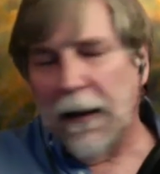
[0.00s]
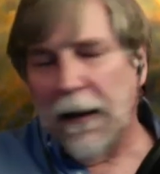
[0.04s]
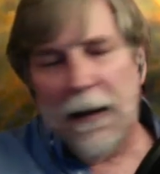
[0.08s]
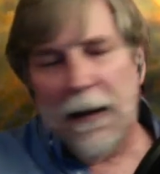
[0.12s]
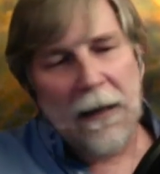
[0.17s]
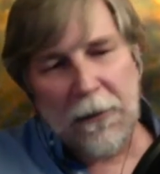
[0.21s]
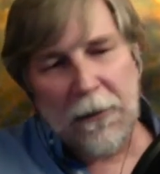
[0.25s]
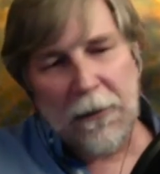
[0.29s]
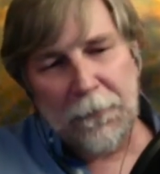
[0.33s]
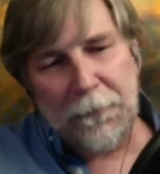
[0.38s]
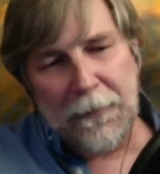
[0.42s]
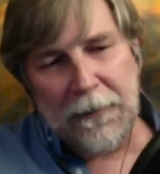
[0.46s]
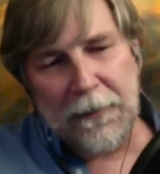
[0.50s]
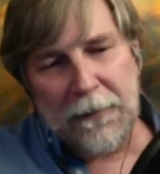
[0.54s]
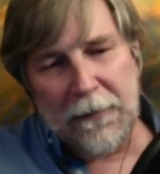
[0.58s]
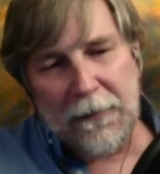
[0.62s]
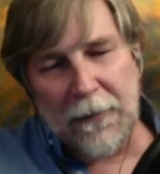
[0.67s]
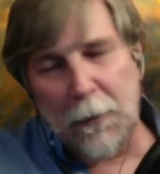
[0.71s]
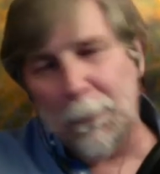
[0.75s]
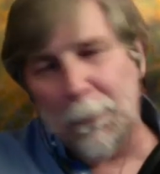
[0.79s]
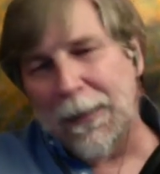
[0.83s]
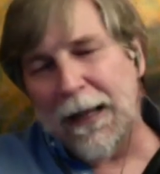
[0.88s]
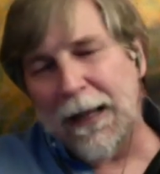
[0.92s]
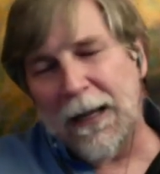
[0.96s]
And if you could
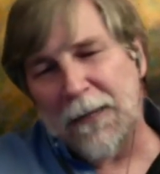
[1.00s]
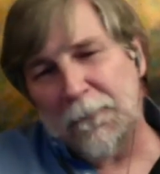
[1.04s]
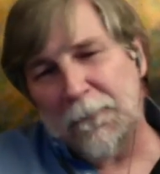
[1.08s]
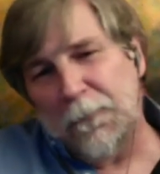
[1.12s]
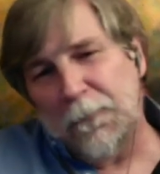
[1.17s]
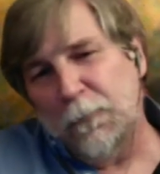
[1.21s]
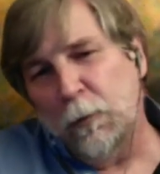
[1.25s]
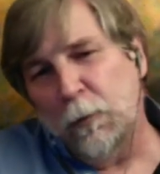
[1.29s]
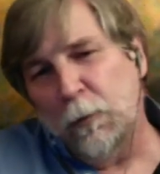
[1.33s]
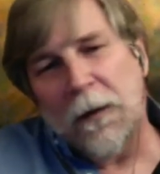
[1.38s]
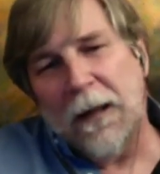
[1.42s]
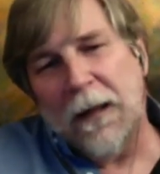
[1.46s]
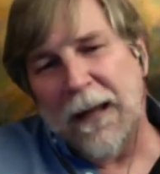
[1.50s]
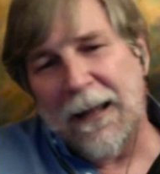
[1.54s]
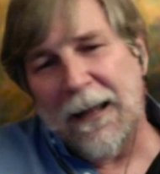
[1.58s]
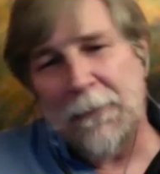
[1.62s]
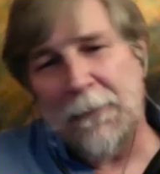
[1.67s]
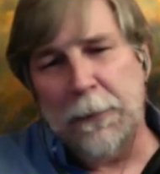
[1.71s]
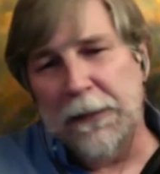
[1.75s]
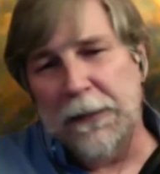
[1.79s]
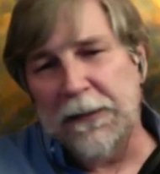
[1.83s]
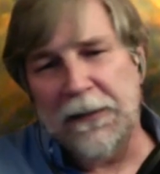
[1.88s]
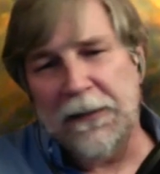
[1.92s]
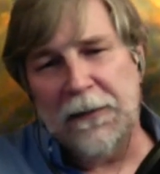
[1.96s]
go back
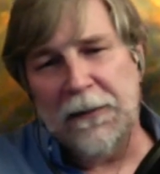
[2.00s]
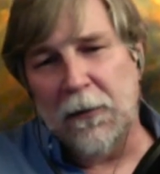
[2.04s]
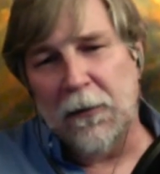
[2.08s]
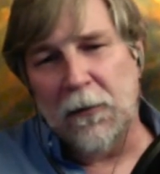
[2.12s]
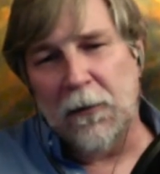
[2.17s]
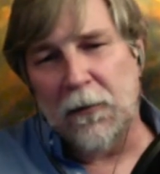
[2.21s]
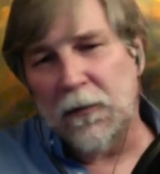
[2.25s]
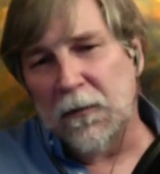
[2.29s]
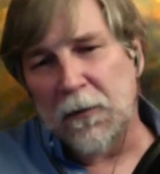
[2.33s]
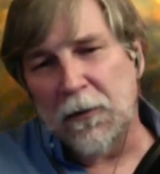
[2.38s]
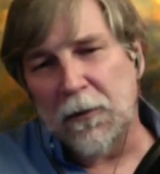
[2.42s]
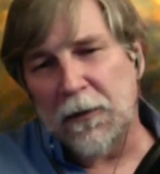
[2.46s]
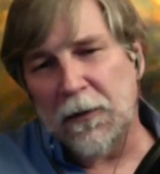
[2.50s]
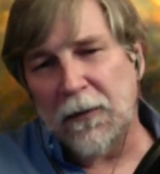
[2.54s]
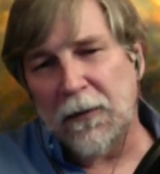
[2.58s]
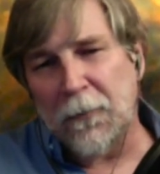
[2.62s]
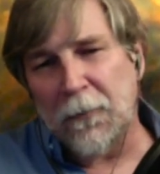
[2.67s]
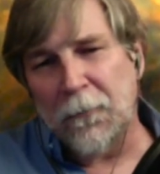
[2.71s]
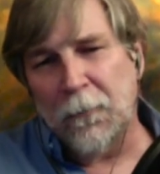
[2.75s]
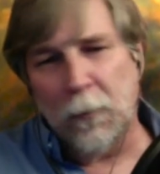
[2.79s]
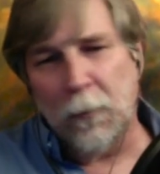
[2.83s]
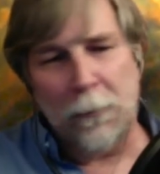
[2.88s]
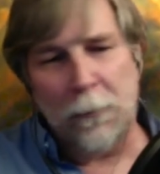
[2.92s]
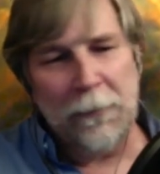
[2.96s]
4.5 billion years and look at
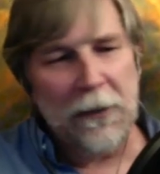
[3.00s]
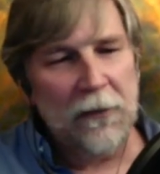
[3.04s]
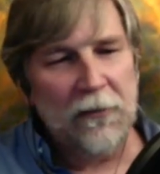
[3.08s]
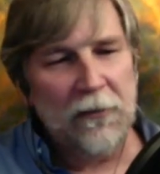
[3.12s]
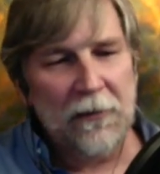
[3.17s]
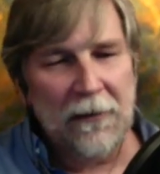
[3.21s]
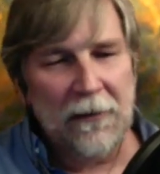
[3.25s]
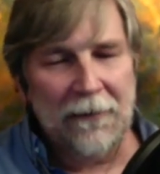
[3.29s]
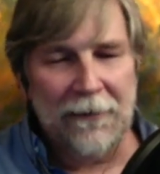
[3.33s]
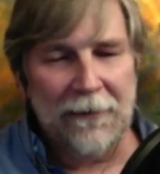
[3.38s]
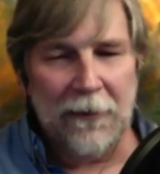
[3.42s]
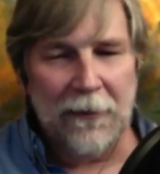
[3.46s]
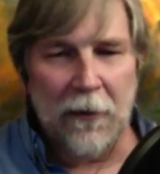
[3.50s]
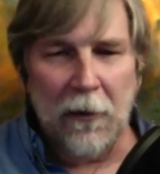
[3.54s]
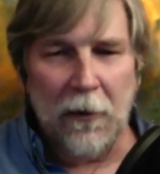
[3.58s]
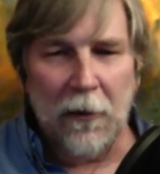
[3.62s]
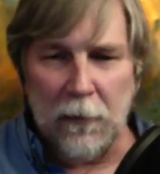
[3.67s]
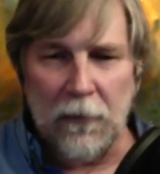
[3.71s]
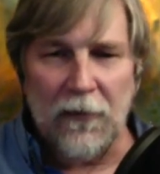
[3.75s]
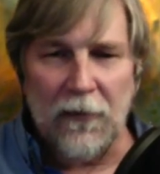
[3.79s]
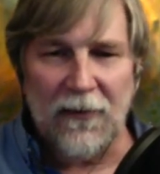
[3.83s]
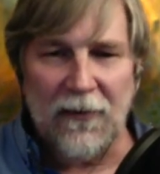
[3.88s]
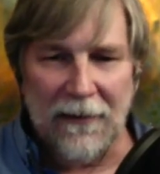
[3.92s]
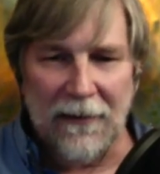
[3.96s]
the formation of our
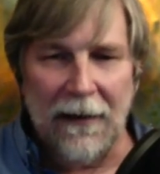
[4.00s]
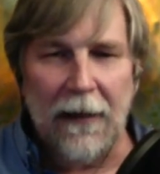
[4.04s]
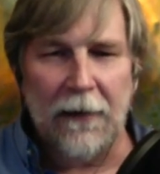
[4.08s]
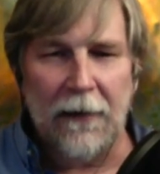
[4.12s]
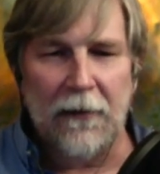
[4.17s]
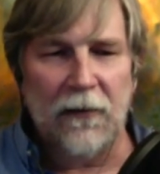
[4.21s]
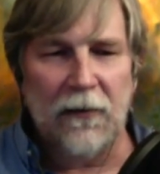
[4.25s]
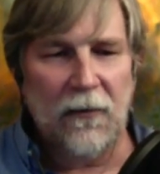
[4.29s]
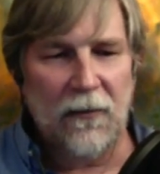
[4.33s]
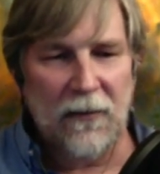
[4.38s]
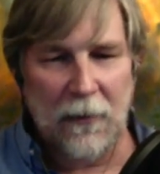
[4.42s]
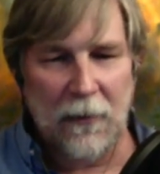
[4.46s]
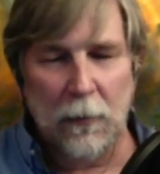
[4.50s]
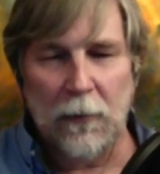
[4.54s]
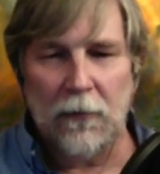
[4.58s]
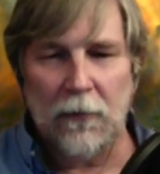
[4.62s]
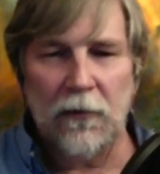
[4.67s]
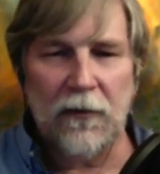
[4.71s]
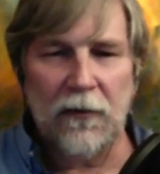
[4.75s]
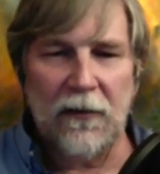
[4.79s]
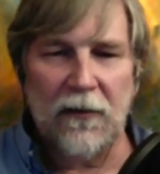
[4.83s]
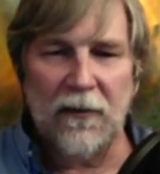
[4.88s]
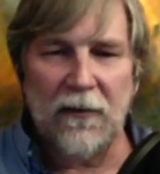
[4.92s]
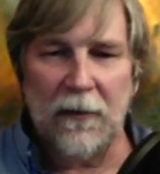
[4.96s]
own sun and
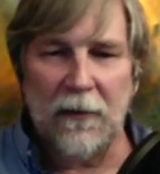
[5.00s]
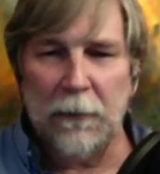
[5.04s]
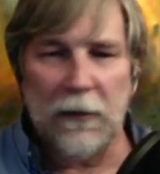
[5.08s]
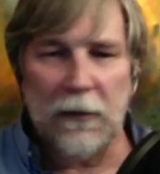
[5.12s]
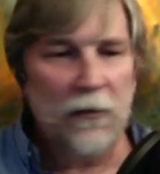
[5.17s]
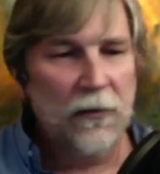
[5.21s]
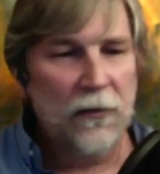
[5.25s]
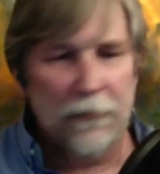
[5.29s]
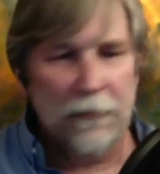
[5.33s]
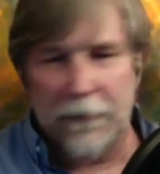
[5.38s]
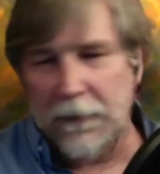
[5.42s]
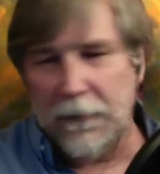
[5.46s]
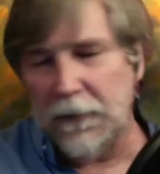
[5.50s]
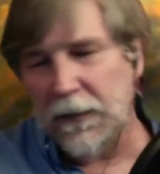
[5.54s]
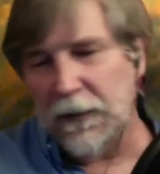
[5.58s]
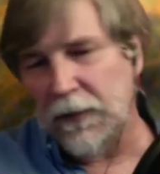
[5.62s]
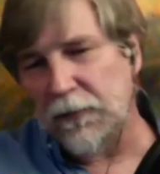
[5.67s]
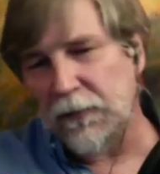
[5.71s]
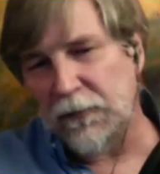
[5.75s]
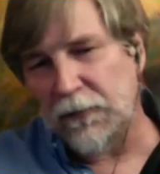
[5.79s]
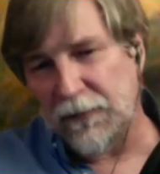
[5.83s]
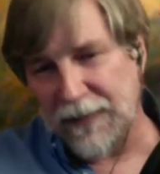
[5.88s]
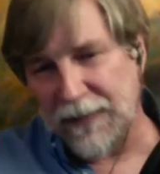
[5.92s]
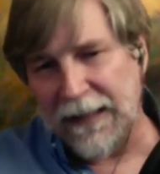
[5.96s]
solar system, there's a very
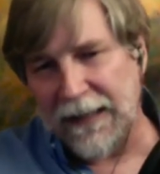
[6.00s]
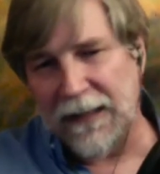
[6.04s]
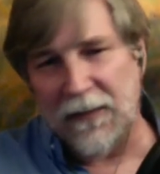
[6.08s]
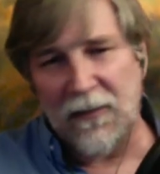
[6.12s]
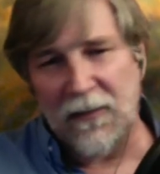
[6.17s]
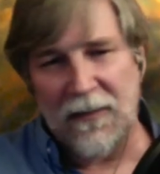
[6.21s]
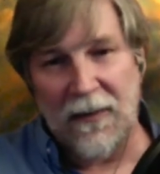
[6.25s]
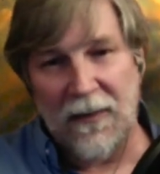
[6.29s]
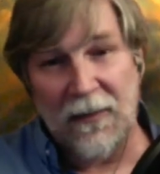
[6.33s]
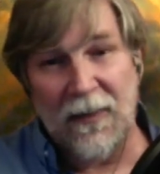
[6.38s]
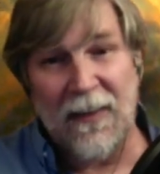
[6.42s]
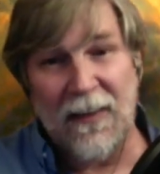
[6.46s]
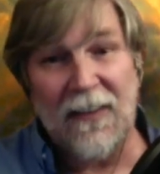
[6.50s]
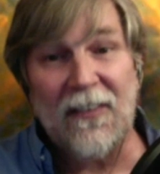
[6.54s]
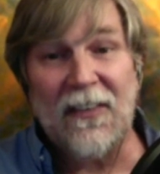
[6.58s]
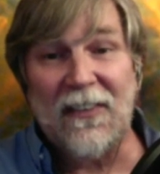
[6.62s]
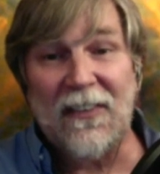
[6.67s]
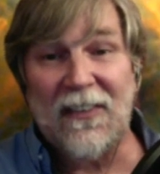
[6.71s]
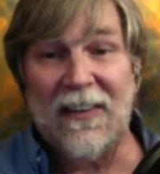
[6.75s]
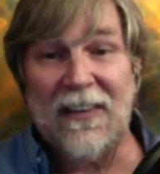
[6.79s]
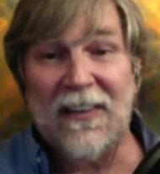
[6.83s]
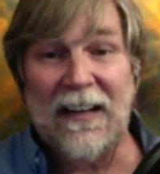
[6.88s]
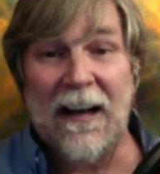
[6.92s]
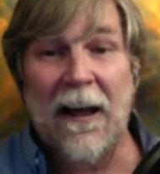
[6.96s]
good chance that this
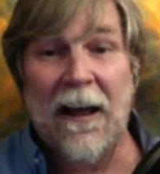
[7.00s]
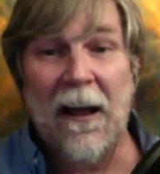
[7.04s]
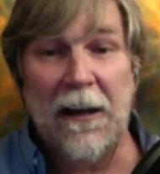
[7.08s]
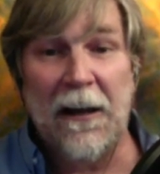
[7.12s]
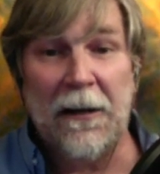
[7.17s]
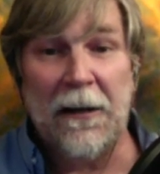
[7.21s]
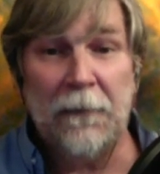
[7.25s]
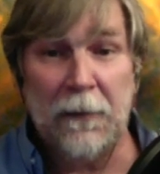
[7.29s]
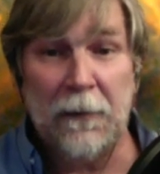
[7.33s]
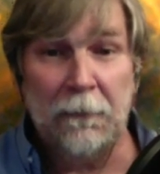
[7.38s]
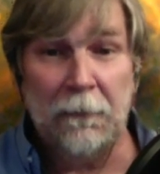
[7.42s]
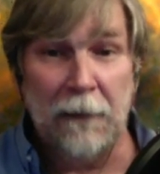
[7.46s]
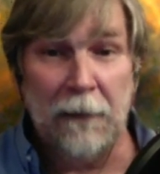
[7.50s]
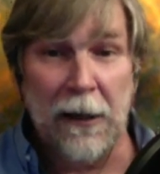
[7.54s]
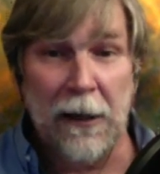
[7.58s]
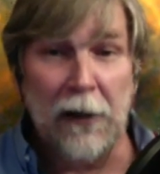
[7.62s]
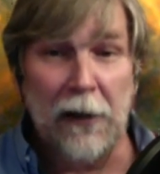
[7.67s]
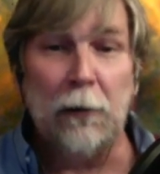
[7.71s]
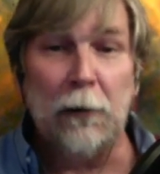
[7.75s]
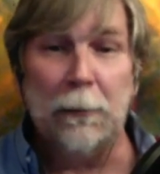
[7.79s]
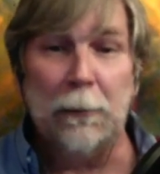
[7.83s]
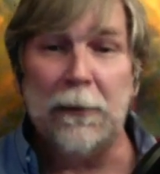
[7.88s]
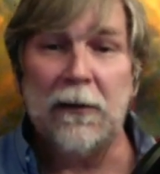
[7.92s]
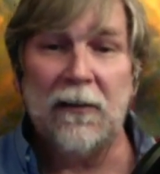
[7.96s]
is the kind of
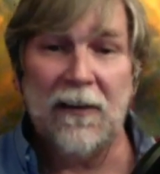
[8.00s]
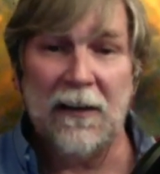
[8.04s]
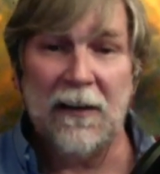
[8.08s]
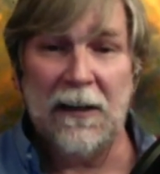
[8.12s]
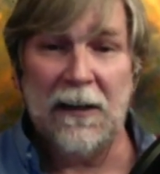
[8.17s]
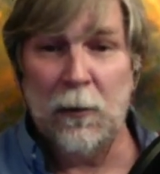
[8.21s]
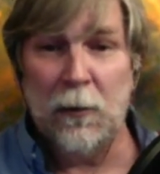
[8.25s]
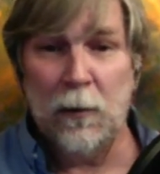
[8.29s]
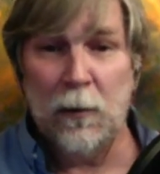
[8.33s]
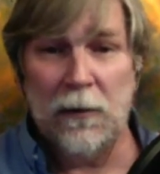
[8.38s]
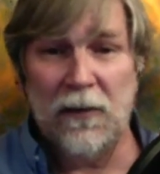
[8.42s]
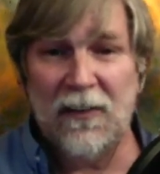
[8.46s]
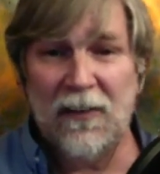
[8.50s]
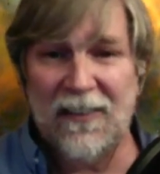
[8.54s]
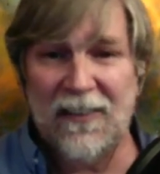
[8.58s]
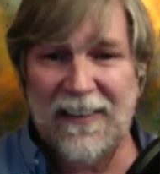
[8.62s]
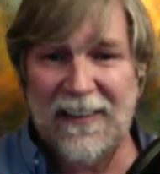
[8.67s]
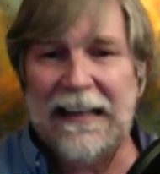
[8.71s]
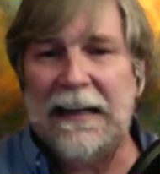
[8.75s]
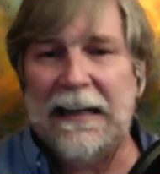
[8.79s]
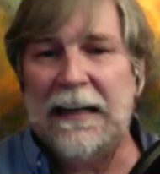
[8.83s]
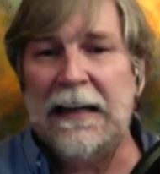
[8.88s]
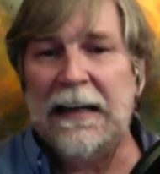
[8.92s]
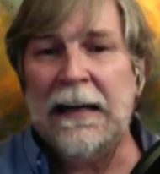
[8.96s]
environment that you would
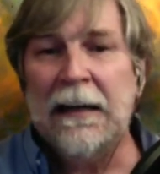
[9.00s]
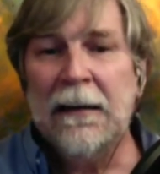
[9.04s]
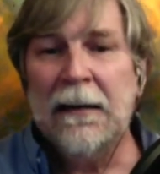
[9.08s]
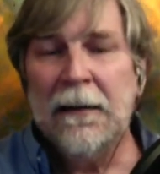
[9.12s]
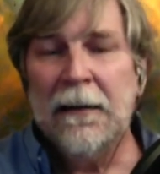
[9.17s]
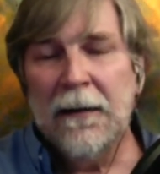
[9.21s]
see.